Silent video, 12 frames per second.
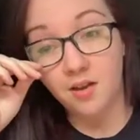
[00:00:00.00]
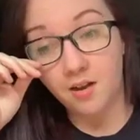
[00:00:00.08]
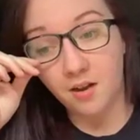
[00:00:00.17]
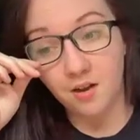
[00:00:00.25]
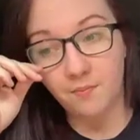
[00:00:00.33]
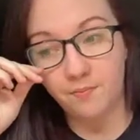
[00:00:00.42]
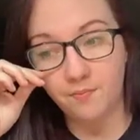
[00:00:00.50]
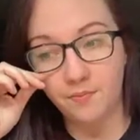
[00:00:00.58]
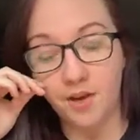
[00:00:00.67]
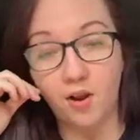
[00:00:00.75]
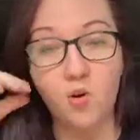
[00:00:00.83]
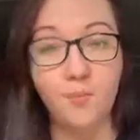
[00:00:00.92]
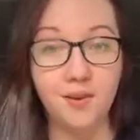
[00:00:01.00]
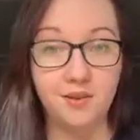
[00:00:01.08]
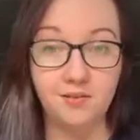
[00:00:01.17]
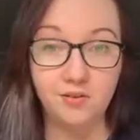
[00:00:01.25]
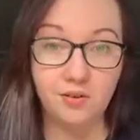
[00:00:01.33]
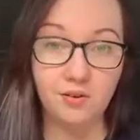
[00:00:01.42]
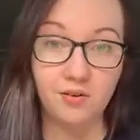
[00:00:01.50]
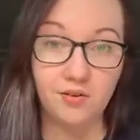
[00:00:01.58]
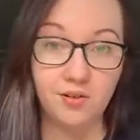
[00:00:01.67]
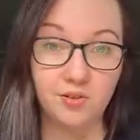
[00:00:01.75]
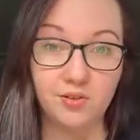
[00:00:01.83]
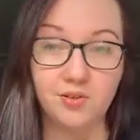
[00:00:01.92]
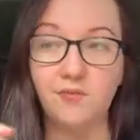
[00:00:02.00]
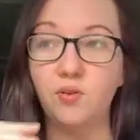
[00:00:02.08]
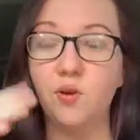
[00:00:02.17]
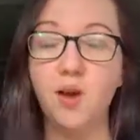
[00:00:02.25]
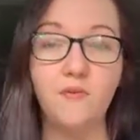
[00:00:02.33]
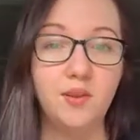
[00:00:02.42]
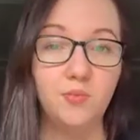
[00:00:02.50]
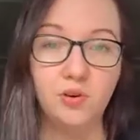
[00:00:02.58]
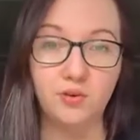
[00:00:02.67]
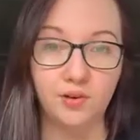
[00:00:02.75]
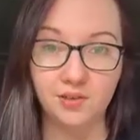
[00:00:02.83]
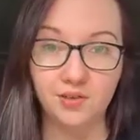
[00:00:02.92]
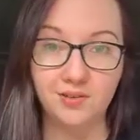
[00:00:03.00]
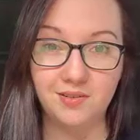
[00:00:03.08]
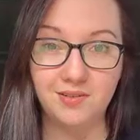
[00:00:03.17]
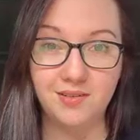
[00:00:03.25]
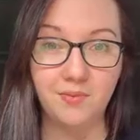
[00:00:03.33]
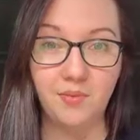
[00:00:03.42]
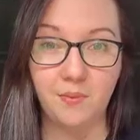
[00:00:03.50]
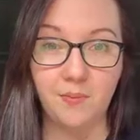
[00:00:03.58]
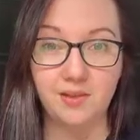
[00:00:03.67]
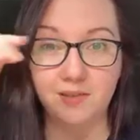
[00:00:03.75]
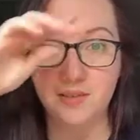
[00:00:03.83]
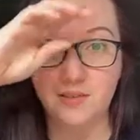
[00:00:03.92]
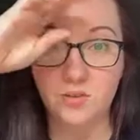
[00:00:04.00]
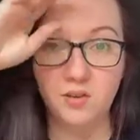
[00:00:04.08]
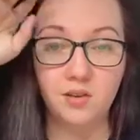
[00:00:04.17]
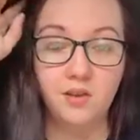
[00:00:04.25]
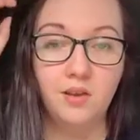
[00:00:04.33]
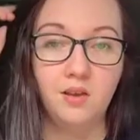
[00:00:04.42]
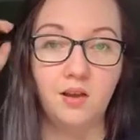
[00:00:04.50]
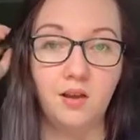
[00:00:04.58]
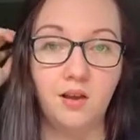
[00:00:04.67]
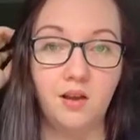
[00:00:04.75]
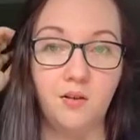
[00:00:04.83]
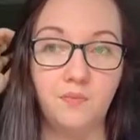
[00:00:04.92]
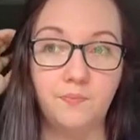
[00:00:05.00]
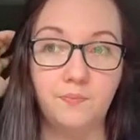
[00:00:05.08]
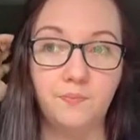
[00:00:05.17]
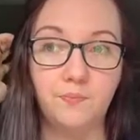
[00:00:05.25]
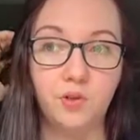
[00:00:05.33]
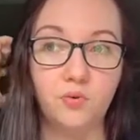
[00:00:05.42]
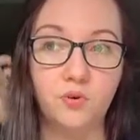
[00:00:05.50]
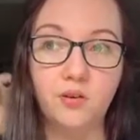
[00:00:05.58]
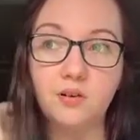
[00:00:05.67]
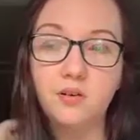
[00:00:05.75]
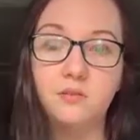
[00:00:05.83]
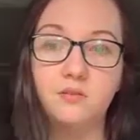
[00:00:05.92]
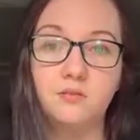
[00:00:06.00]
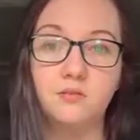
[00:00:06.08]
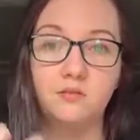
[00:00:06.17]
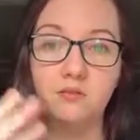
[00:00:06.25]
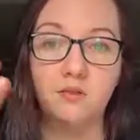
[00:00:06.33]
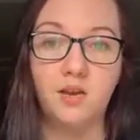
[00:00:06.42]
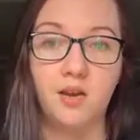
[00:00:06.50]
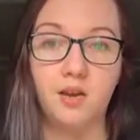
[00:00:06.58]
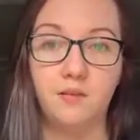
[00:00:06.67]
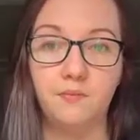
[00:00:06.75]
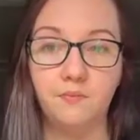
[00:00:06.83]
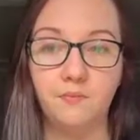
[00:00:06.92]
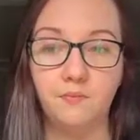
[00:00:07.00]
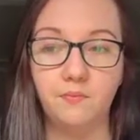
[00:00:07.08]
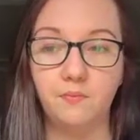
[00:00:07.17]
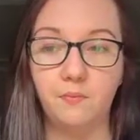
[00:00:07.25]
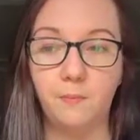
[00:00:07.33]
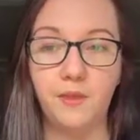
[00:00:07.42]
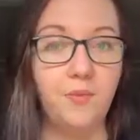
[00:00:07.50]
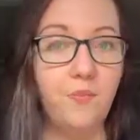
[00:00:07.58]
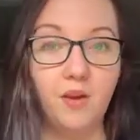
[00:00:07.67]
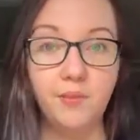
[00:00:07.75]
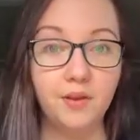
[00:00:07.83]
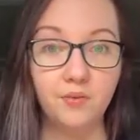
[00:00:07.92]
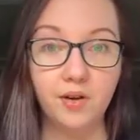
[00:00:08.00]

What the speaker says: And I hope I answered all your questions. If you have any more questions, just send me a message or email me or